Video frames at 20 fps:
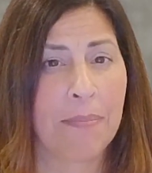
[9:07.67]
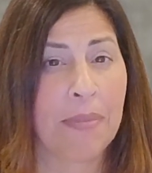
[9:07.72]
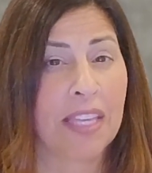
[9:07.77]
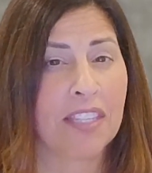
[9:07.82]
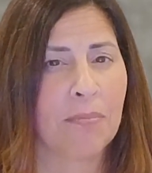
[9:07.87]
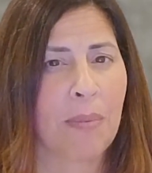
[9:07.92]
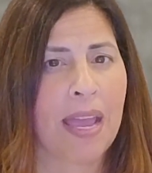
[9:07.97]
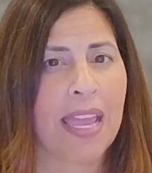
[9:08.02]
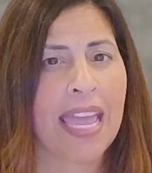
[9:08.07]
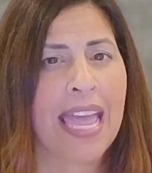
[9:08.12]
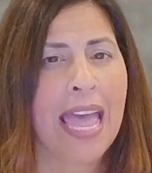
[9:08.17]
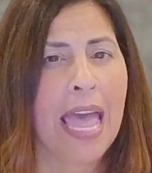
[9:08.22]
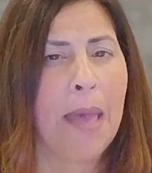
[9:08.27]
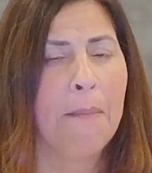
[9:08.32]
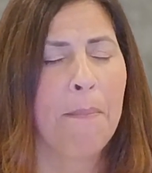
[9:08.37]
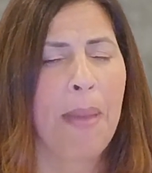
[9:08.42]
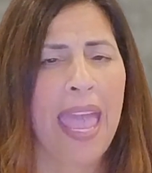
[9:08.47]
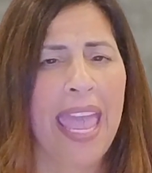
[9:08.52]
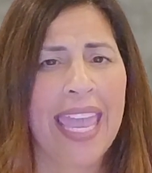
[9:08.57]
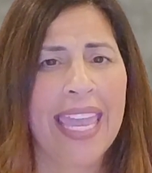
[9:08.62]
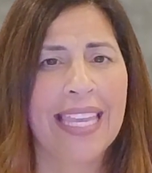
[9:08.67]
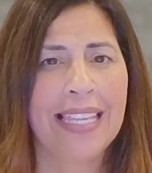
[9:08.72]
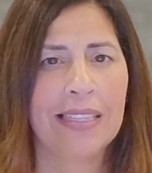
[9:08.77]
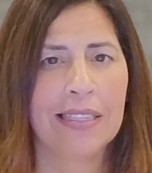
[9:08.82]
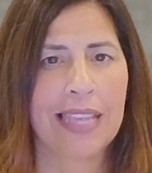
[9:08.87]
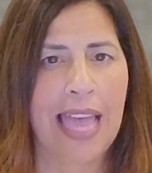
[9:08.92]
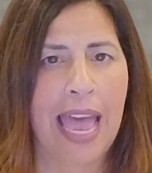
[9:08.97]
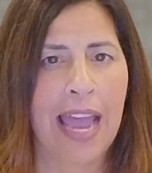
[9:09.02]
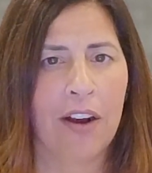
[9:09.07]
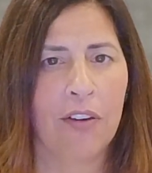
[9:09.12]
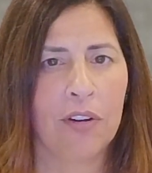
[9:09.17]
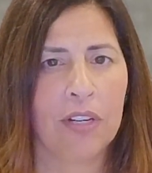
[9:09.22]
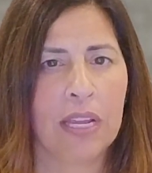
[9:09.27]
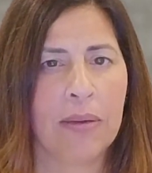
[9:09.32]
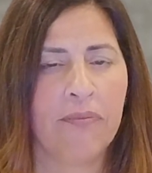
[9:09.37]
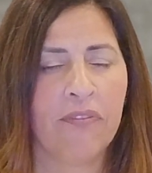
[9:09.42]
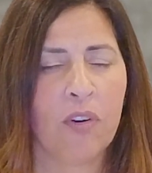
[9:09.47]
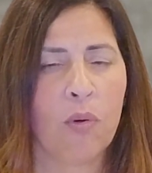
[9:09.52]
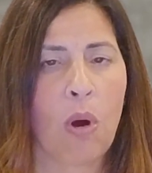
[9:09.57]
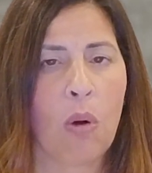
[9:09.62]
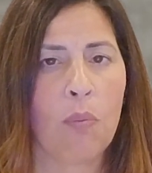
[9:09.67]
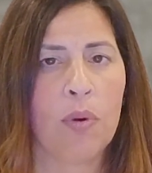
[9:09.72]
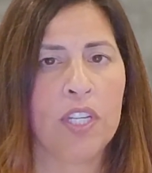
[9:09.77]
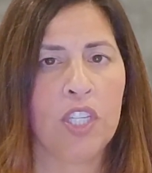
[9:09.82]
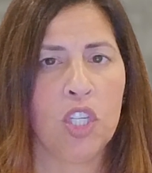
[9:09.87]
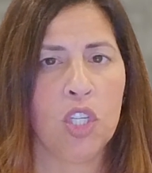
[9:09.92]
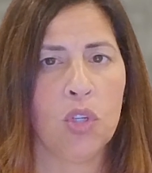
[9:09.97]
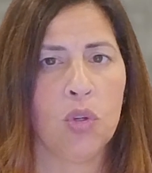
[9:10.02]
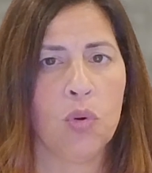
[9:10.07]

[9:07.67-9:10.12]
That's my PAINS acronym for what we